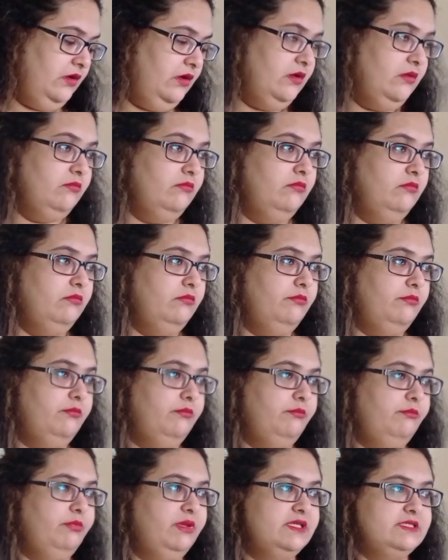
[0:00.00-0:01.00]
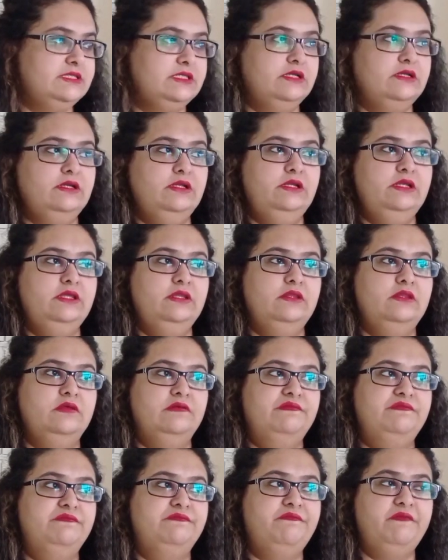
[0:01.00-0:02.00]
um, basically
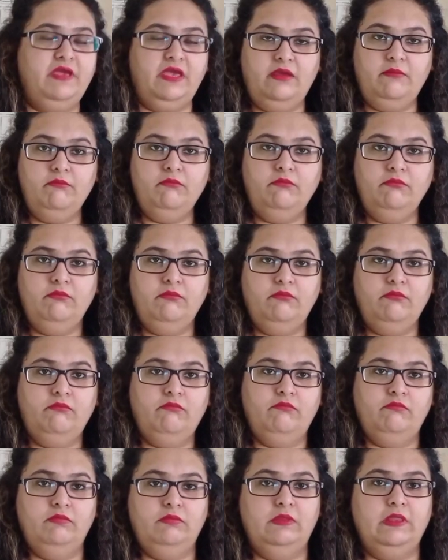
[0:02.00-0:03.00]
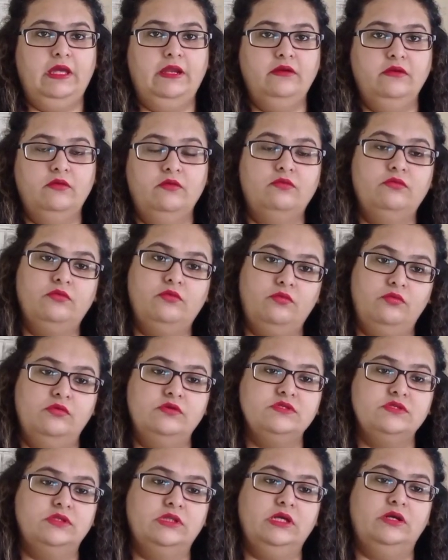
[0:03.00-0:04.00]
the fame that
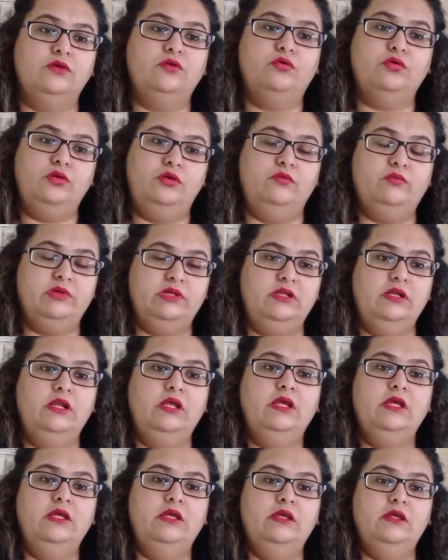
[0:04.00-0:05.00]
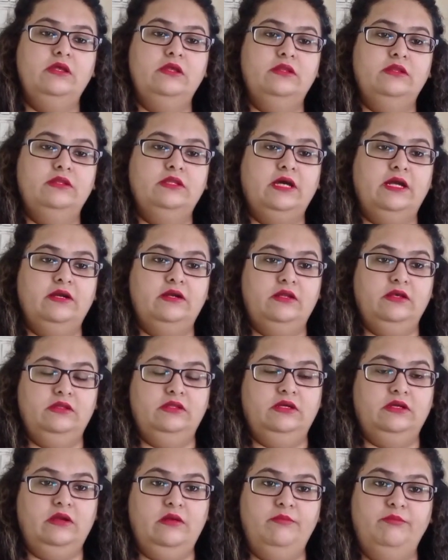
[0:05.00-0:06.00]
goes, the goodwill that
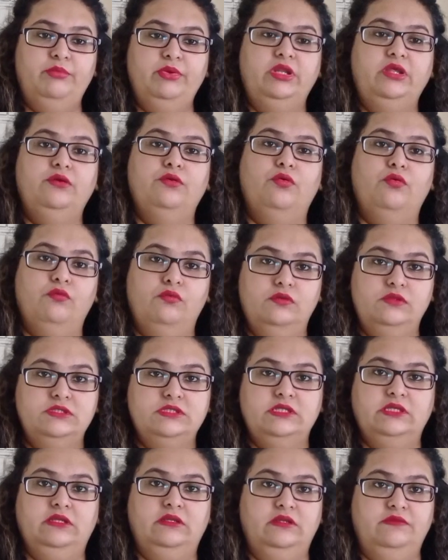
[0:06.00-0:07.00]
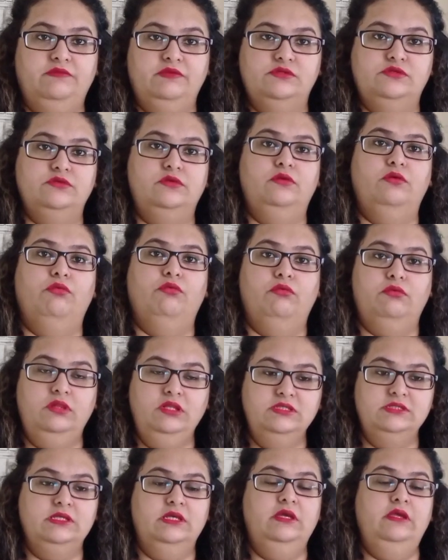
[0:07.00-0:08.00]
the company holds, individual
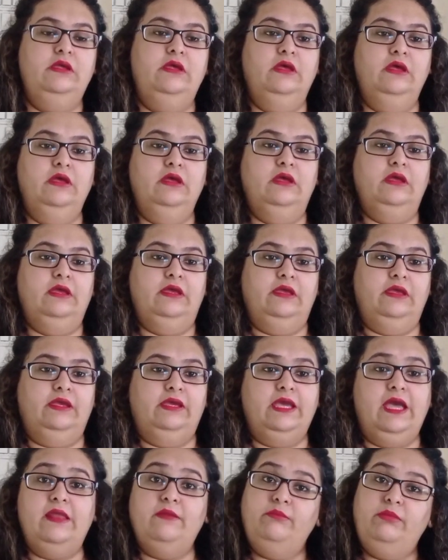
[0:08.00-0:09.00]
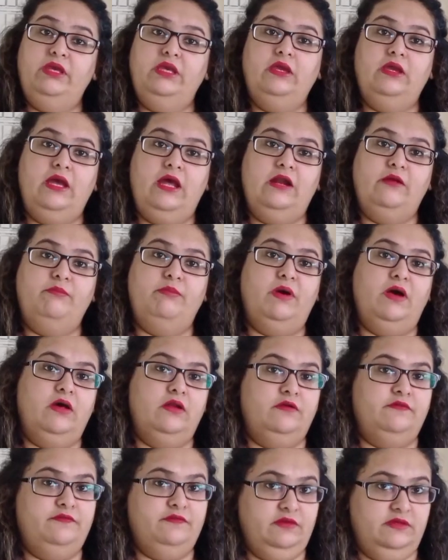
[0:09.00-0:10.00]
holds, can be at
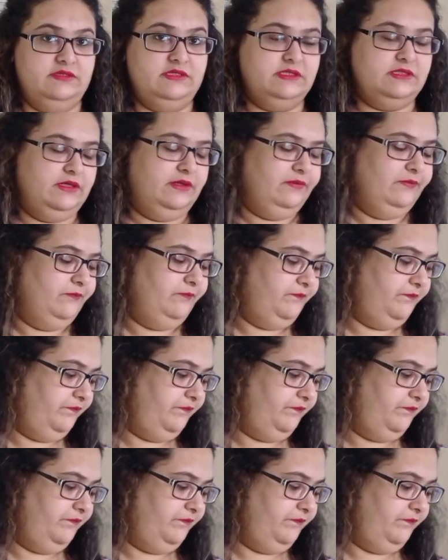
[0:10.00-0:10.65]
par of risk.